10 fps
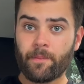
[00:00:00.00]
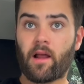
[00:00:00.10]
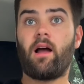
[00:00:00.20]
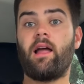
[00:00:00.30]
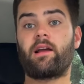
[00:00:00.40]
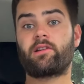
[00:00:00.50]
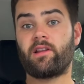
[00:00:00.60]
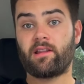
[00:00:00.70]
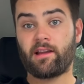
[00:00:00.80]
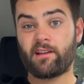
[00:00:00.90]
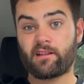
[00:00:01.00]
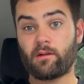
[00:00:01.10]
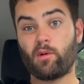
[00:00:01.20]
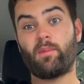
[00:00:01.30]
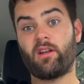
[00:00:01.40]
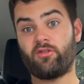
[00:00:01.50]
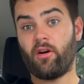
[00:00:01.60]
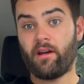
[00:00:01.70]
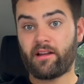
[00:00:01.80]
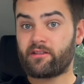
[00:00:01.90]
I actually think it's going to be
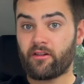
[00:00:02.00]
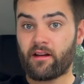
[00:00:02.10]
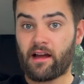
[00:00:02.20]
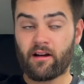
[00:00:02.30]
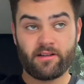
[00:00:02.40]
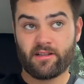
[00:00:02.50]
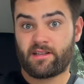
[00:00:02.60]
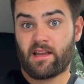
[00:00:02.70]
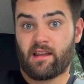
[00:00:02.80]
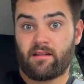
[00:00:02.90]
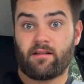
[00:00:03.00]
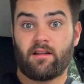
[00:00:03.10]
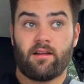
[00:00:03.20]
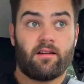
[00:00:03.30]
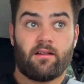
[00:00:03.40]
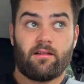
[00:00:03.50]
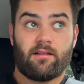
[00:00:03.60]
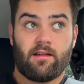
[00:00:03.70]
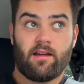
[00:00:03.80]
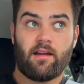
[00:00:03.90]
Pedro Neto now. I just think
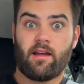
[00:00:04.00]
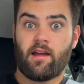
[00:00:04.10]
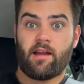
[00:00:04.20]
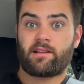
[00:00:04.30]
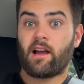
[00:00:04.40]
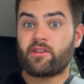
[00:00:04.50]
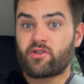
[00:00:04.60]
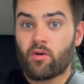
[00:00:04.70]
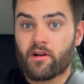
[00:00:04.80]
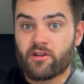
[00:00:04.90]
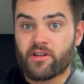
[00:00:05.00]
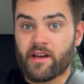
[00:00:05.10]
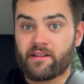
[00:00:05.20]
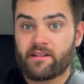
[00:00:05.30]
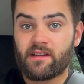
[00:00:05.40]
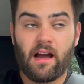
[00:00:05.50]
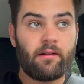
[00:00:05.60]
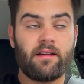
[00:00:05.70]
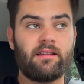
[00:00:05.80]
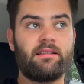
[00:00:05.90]
it's like chalk and cheese, isn't
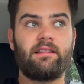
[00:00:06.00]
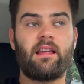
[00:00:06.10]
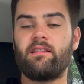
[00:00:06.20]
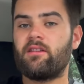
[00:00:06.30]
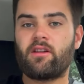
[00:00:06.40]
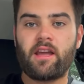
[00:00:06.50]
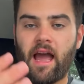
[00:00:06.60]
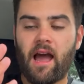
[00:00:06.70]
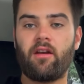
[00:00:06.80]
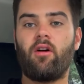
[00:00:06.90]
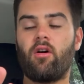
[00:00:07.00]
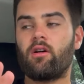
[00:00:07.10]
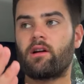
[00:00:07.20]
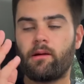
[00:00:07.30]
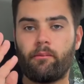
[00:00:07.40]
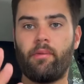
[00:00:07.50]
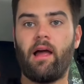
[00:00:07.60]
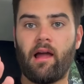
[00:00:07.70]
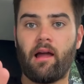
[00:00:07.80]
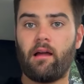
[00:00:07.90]
it? it you cannot
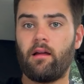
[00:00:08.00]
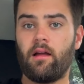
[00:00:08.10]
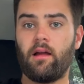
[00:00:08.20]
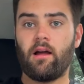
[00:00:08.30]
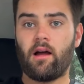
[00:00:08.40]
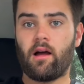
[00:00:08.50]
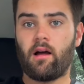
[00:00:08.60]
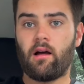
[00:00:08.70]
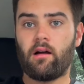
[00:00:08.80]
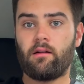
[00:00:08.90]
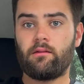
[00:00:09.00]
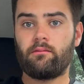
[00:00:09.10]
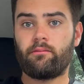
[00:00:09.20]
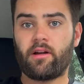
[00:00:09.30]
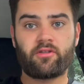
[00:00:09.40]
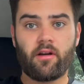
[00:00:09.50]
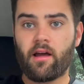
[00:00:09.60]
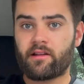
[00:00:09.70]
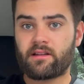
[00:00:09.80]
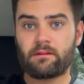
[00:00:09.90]
compare uh, Pedro
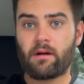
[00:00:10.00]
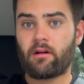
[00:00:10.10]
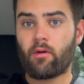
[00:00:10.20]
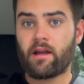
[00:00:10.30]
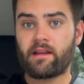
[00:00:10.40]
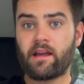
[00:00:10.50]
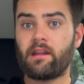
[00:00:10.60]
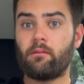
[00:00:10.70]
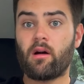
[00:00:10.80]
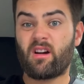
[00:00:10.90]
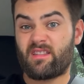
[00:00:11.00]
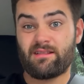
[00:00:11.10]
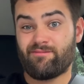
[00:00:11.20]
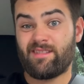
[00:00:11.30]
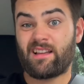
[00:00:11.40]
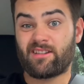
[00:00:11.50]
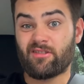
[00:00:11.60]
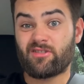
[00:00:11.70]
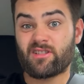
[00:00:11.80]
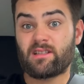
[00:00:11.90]
Neto to Madueke at the moment. I think
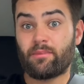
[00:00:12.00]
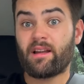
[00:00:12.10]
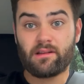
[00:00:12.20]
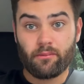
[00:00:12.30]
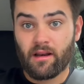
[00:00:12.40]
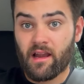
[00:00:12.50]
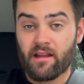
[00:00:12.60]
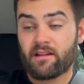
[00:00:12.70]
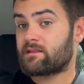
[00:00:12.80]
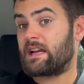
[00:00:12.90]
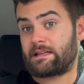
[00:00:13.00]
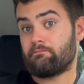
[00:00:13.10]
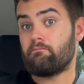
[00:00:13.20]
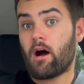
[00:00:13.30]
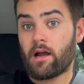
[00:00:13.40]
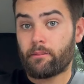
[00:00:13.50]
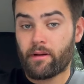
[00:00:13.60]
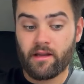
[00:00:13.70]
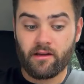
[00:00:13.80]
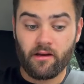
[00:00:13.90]
Neto's just a better player. That's my
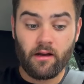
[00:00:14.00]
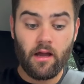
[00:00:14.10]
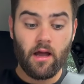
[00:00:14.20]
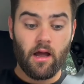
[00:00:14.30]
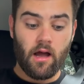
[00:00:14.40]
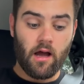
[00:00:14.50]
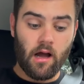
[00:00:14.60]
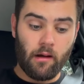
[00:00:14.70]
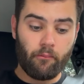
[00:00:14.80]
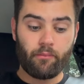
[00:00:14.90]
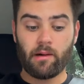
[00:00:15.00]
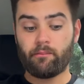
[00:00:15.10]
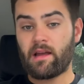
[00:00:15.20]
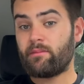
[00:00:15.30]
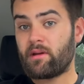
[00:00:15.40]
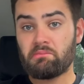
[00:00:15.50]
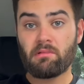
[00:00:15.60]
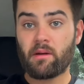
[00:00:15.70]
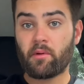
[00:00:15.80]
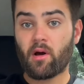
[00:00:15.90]
opinion. Um, but maybe,
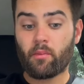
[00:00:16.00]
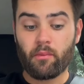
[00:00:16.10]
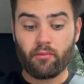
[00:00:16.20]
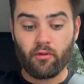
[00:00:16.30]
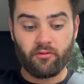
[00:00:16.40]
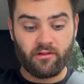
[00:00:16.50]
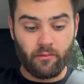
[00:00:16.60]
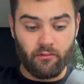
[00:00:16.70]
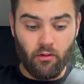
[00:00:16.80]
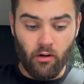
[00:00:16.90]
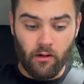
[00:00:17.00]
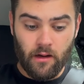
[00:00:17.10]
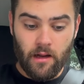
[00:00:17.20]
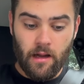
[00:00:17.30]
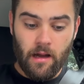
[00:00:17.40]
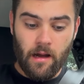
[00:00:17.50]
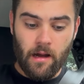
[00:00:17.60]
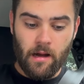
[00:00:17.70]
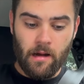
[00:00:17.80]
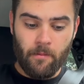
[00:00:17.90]
maybe I'll be proved to be wrong.
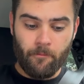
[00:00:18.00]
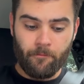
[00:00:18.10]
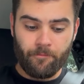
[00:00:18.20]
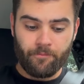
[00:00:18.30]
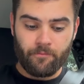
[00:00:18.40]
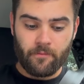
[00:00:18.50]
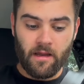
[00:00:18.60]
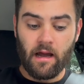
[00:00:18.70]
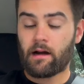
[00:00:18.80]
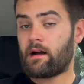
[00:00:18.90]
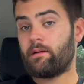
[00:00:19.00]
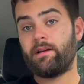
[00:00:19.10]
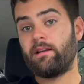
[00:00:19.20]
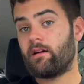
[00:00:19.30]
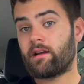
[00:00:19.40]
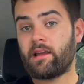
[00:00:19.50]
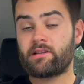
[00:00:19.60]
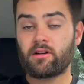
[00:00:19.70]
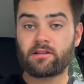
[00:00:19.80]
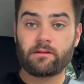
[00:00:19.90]
Um, yeah, I mean, look, he's
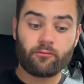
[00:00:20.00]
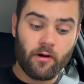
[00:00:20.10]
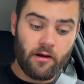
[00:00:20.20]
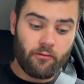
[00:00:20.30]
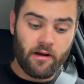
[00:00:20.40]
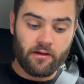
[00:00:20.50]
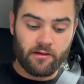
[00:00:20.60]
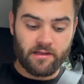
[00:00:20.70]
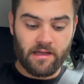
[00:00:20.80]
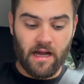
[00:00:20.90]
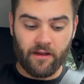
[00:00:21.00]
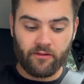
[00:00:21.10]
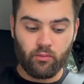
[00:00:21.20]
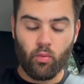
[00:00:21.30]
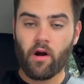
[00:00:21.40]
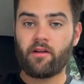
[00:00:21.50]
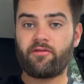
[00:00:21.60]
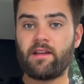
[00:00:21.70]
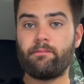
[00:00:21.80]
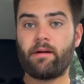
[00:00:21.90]
got some really, really good stats. One
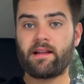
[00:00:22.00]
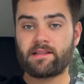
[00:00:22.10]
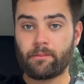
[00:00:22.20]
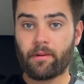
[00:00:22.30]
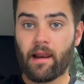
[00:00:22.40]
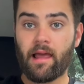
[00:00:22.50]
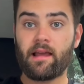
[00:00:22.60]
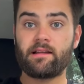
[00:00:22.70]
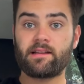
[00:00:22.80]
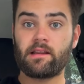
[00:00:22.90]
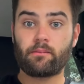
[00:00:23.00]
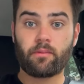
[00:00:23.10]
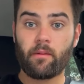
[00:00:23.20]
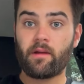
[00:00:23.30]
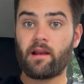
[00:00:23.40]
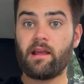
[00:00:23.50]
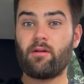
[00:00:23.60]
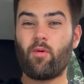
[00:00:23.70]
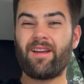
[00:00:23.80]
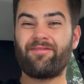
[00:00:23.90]
of the better players in the Premier League when